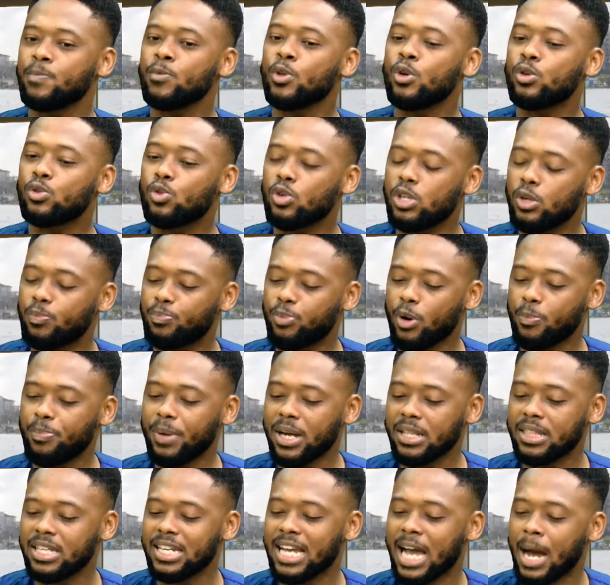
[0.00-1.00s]
So the proper
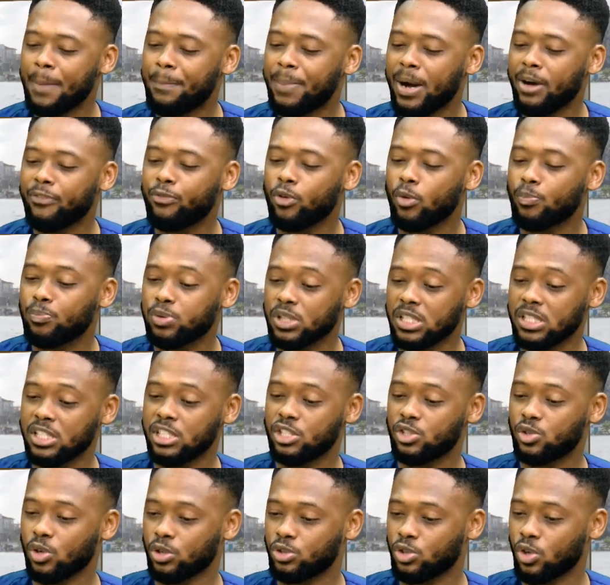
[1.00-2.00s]
thing, apart from putting this
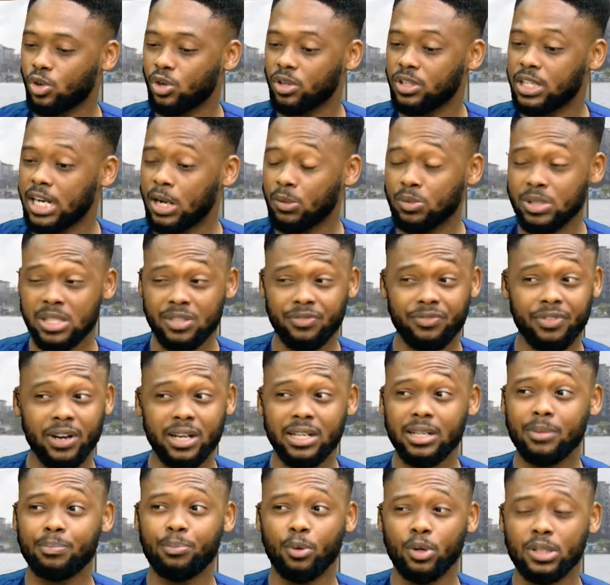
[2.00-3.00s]
structure on ground, which is very
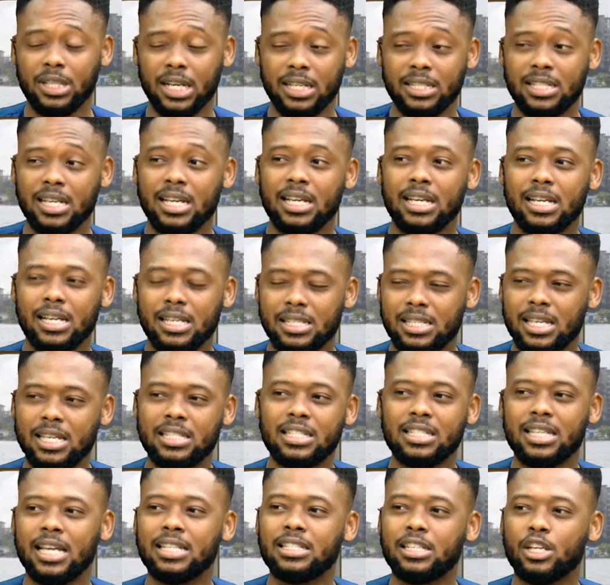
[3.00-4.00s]
important,
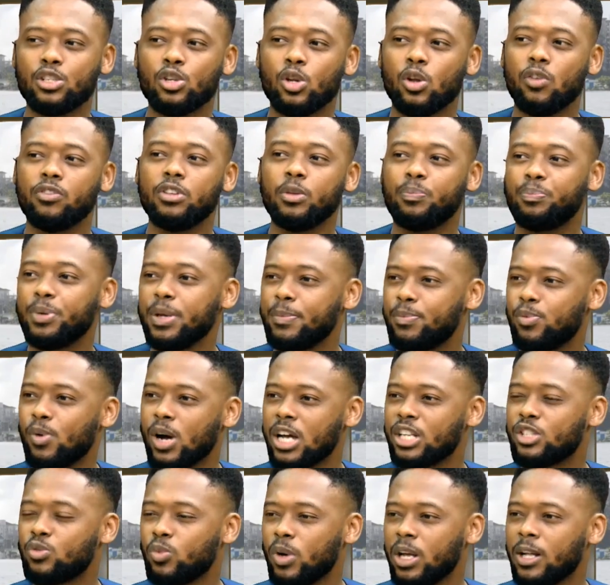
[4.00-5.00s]
sensitization of the people
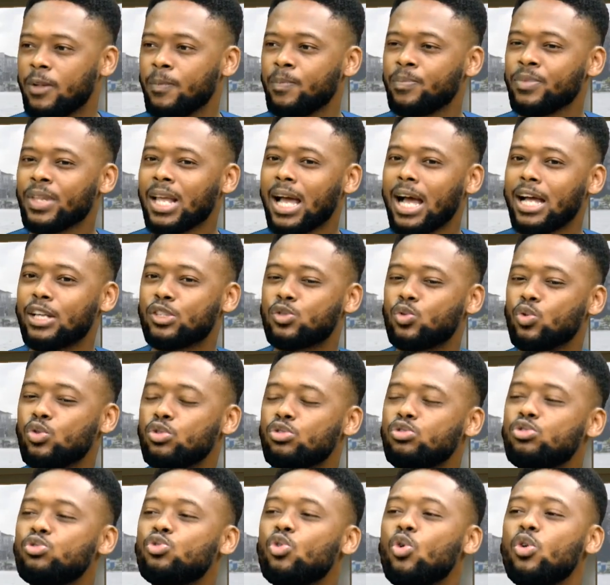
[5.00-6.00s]
as well as to
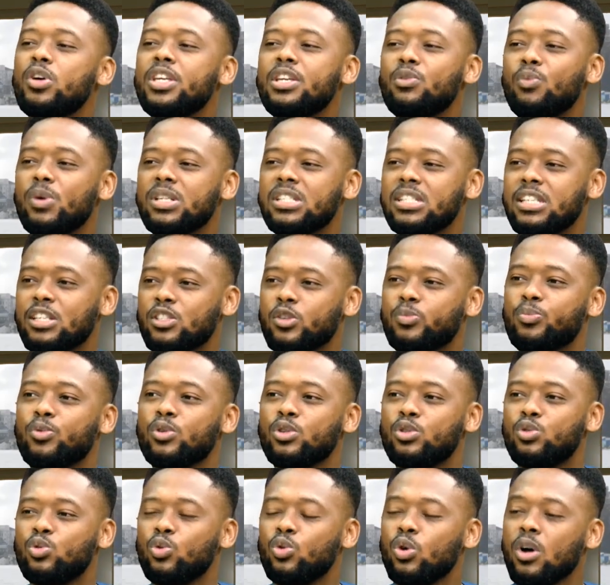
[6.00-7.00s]
knowing what they're
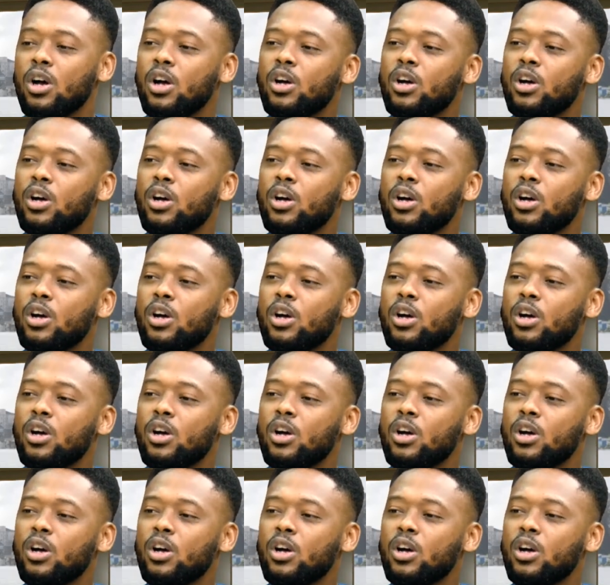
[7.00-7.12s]
supposed to do,